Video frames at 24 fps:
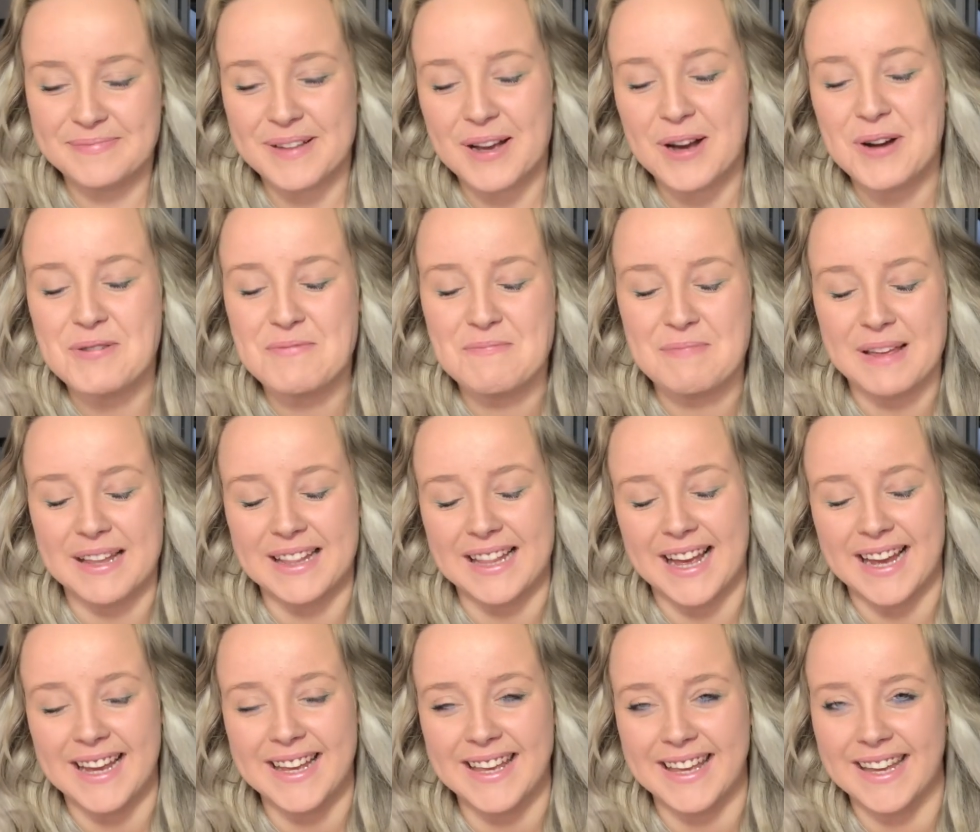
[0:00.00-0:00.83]
Hope you
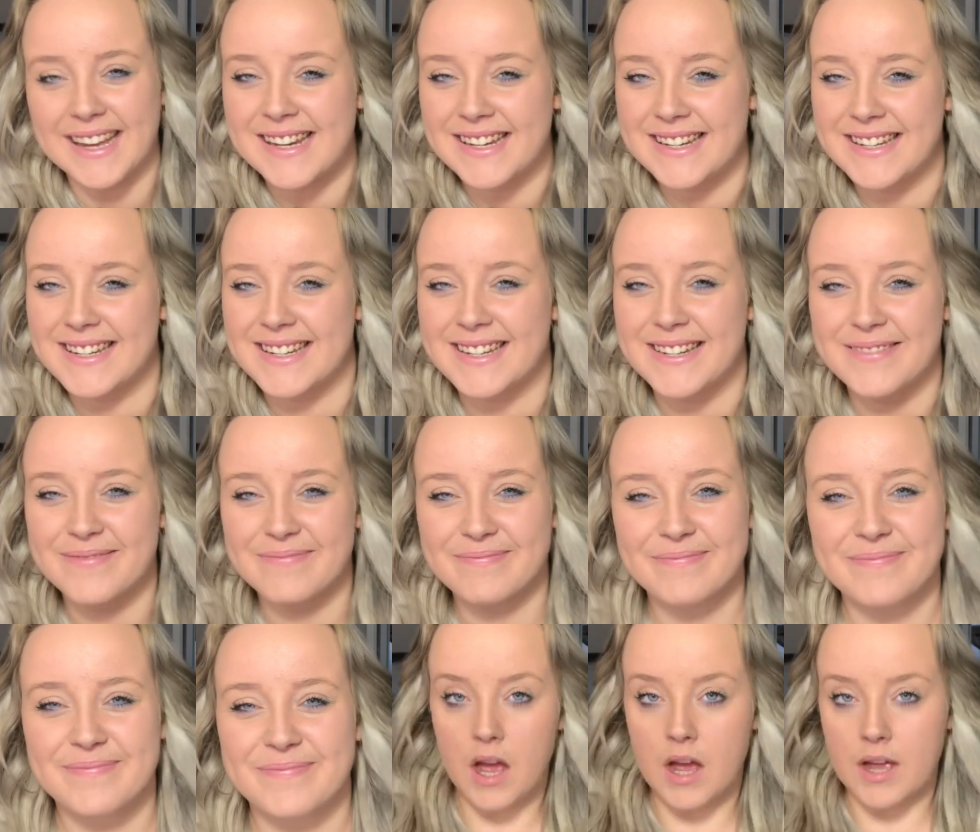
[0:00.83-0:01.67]
like it.
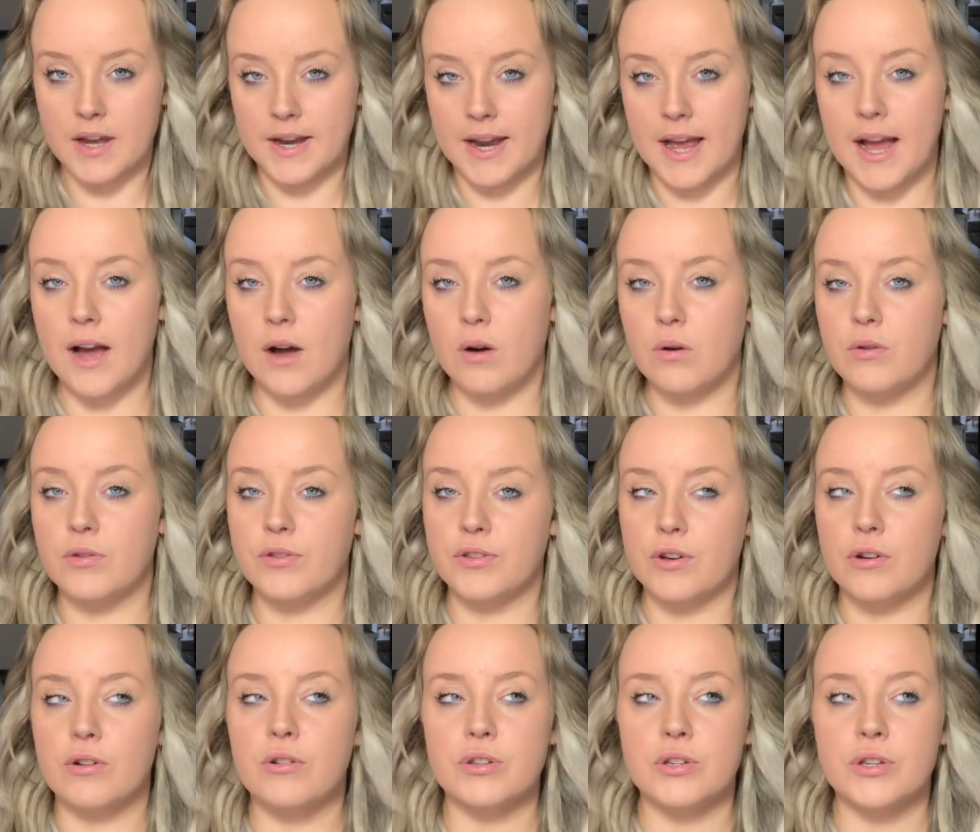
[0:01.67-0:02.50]
Now,
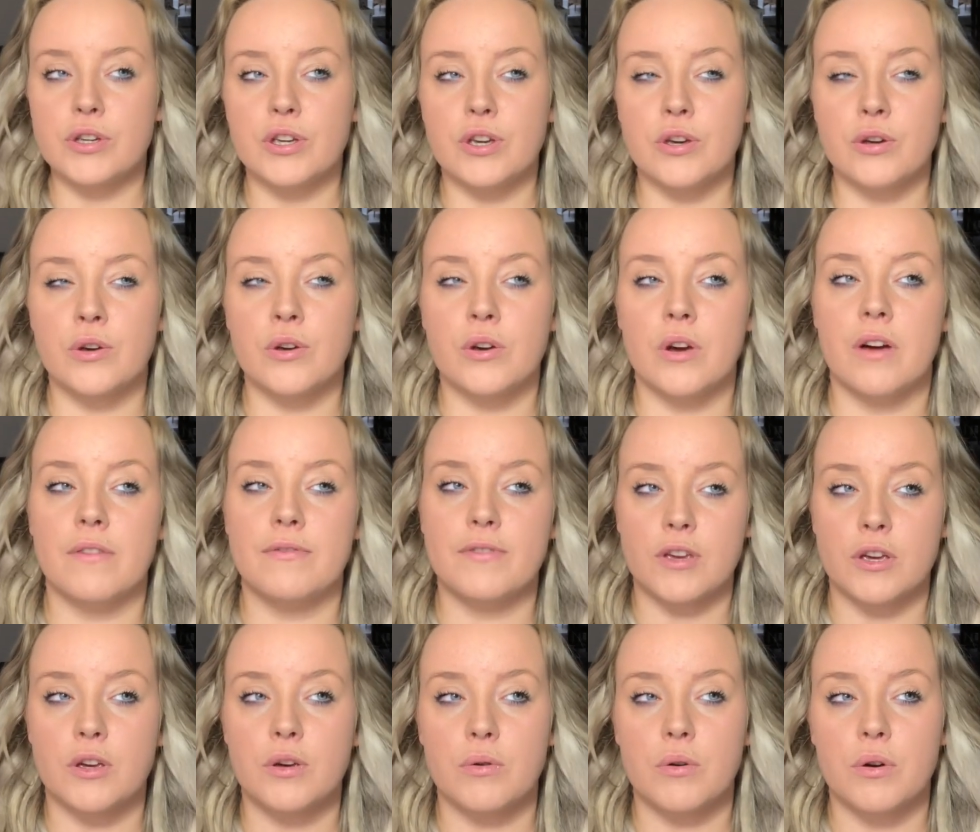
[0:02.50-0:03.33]
those
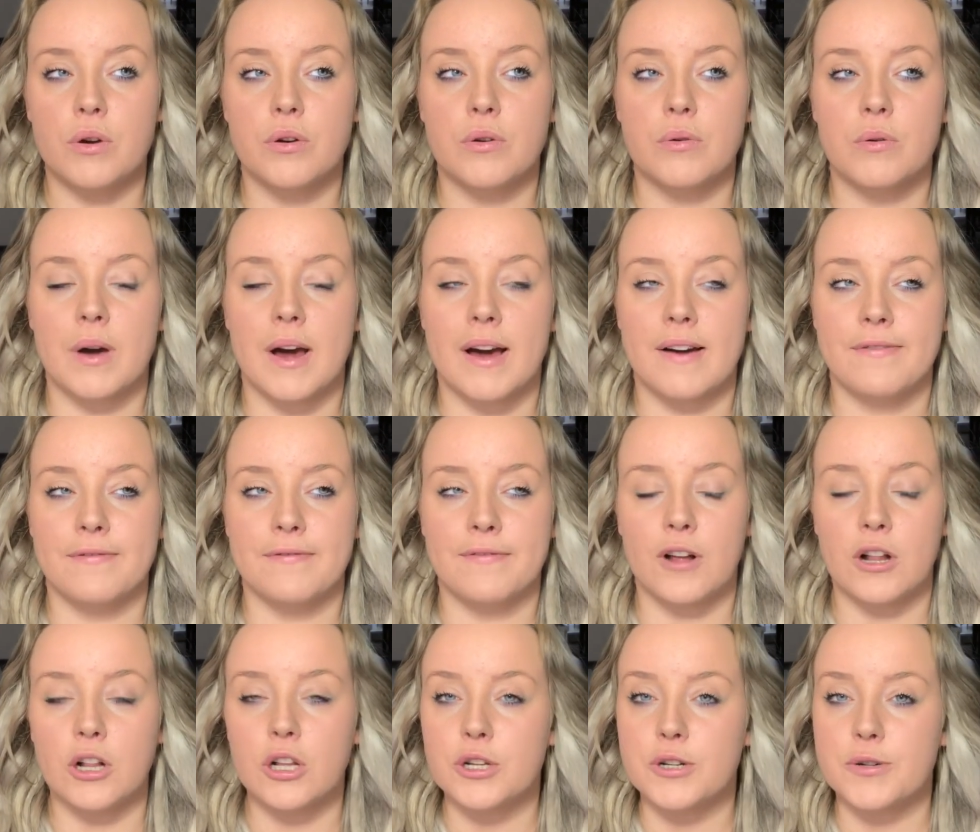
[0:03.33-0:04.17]
of you who have
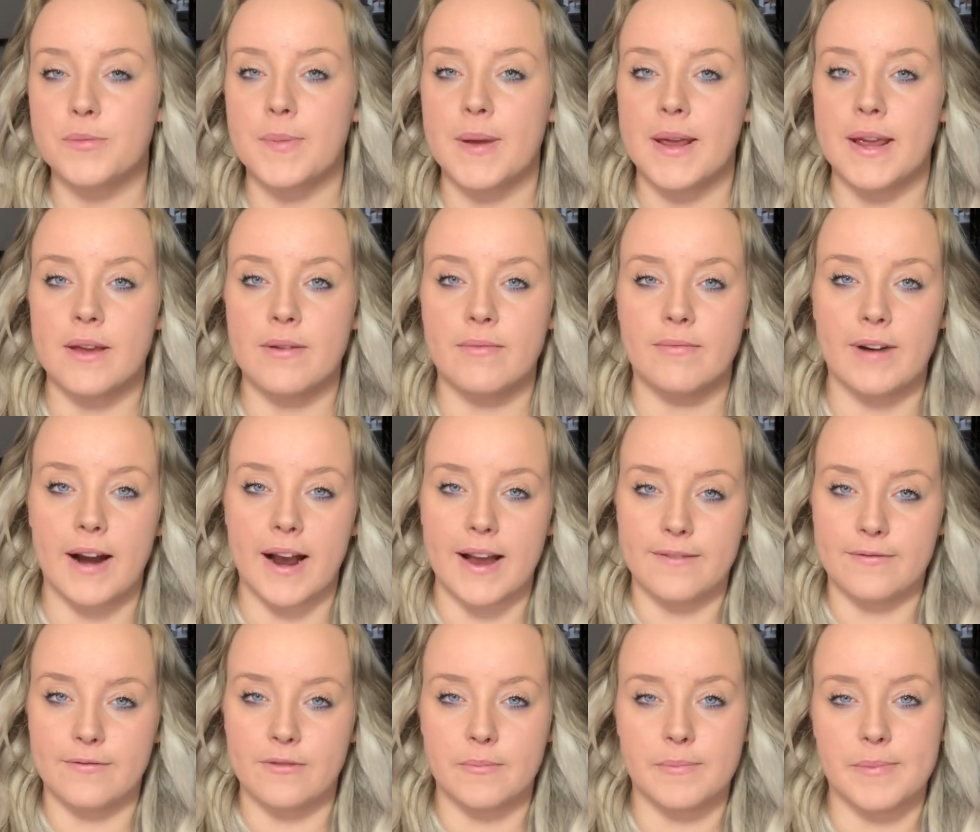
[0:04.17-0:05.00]
followed me
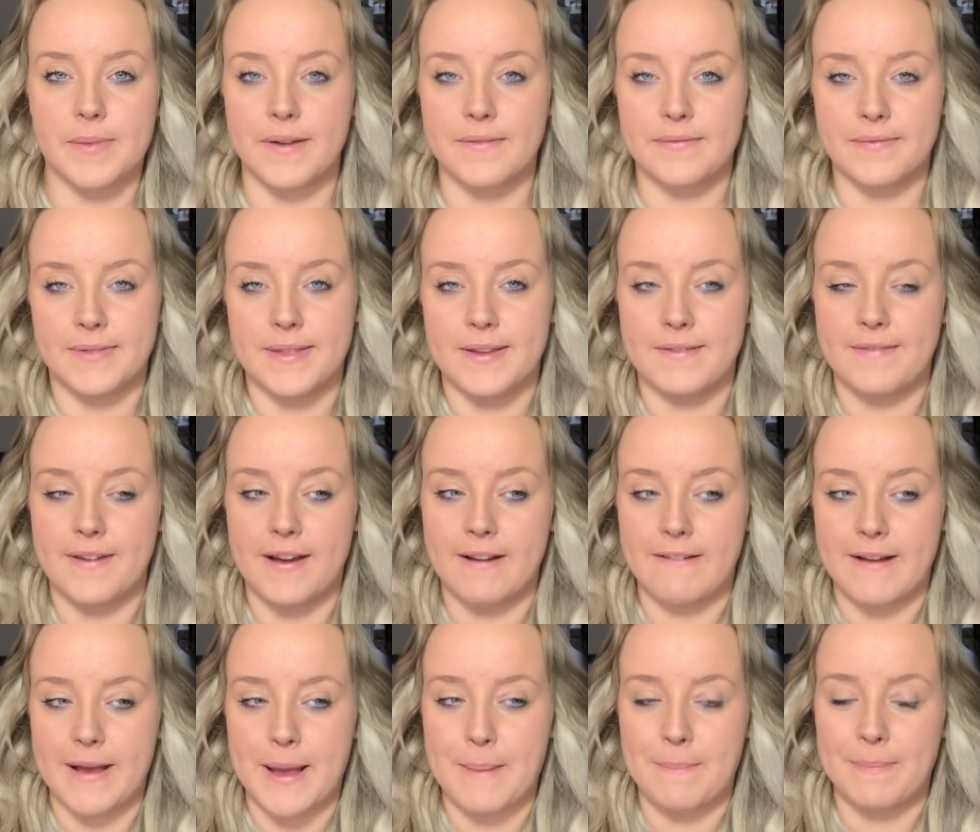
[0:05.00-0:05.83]
right from the
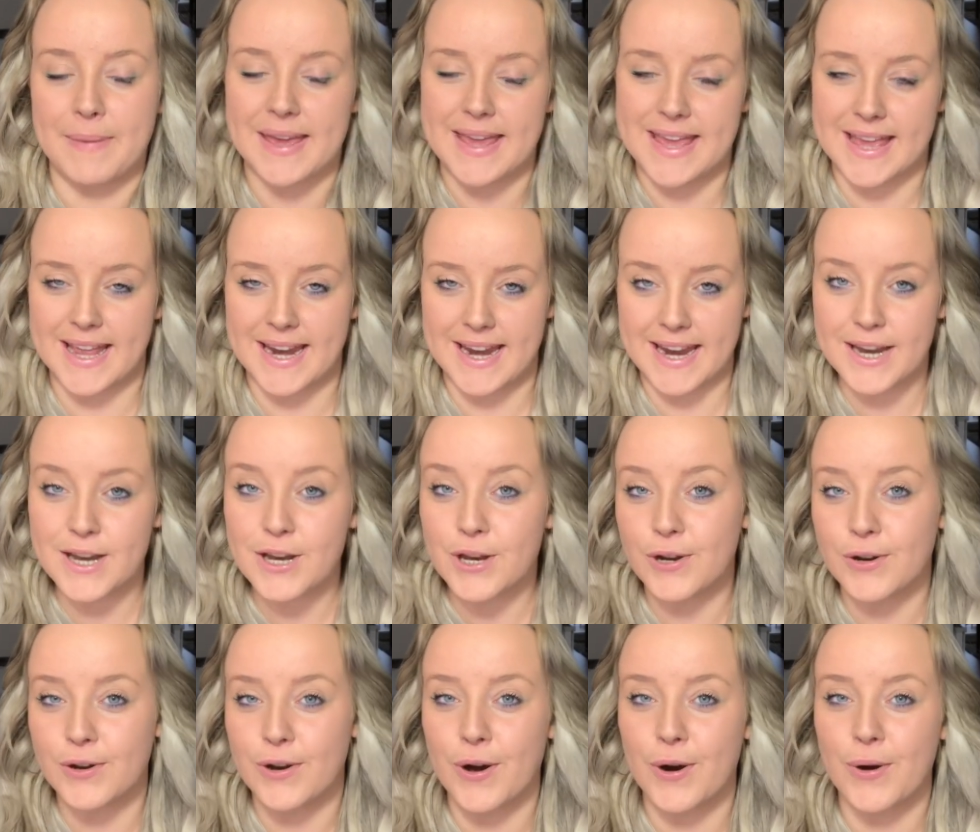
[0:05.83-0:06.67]
very
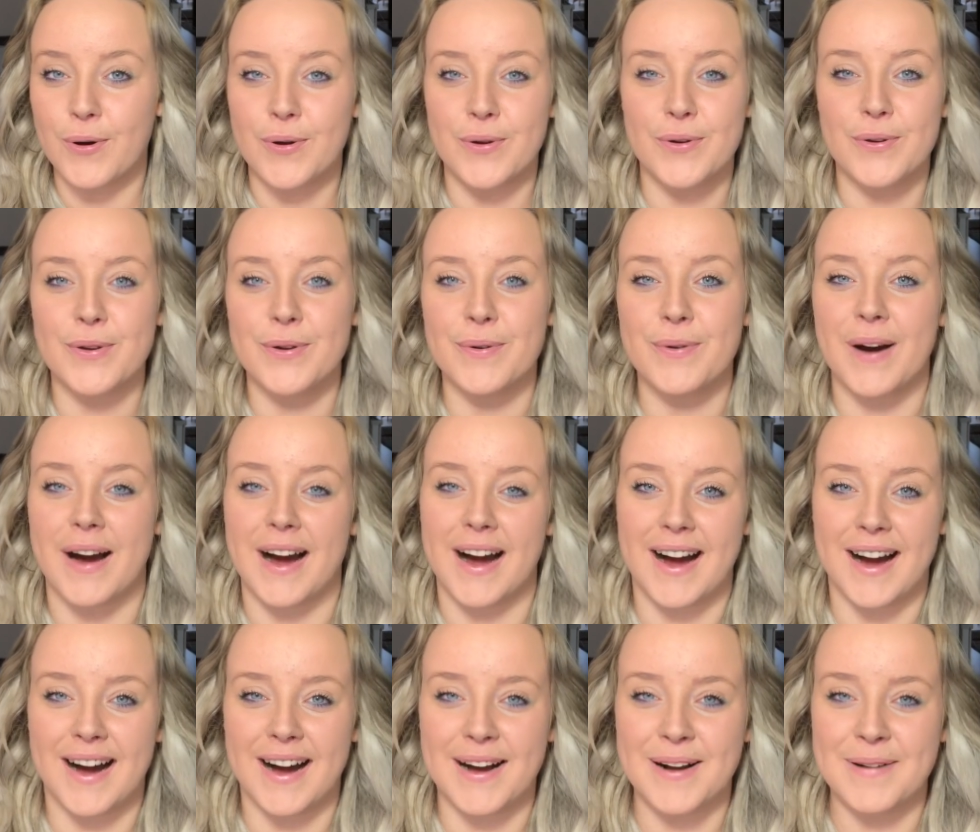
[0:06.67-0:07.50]
beginning, you know who you
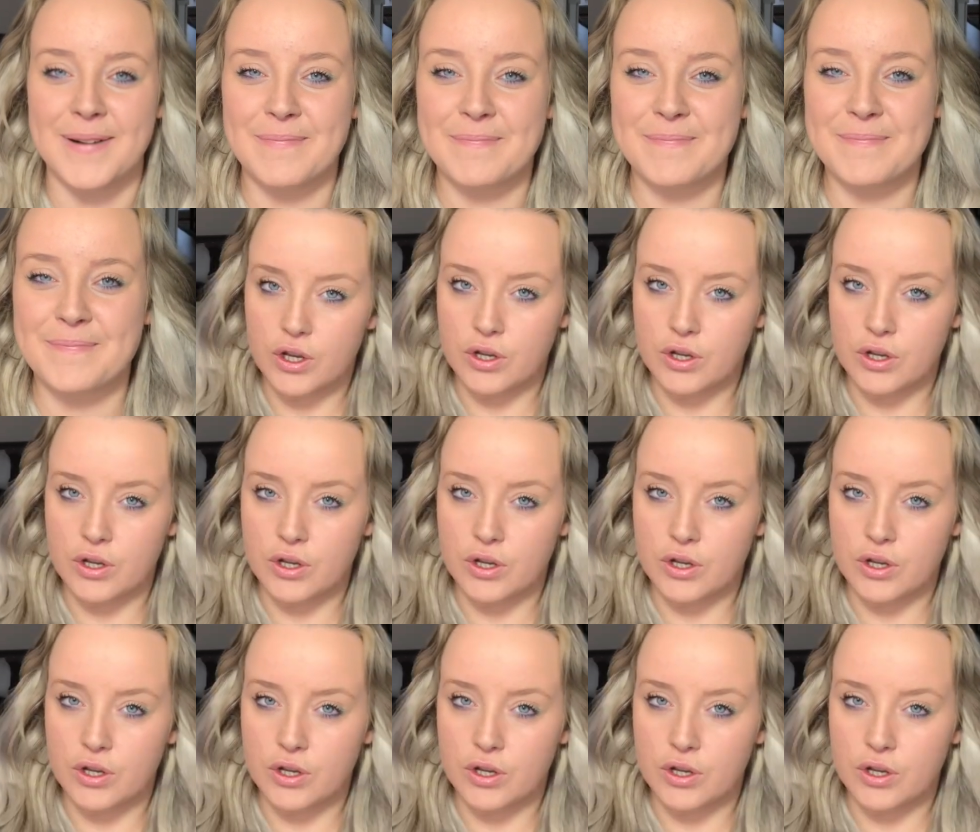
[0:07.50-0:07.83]
are.